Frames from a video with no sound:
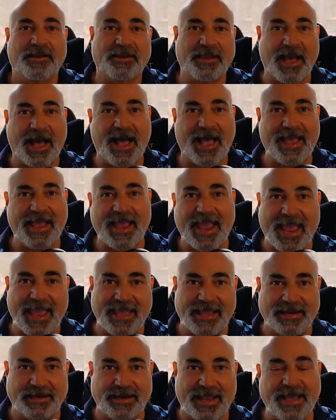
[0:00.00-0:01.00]
guy
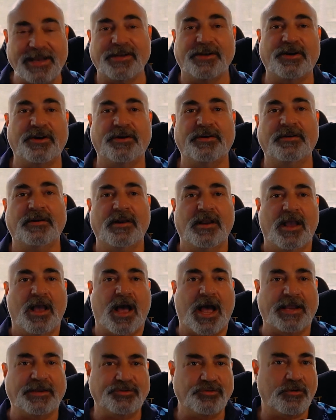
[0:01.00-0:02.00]
and editor.
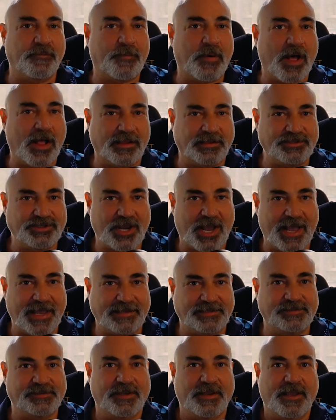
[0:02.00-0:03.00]
I do
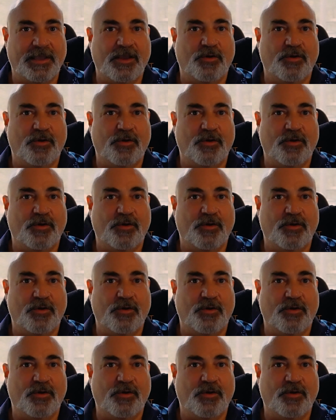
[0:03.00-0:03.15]
apologize.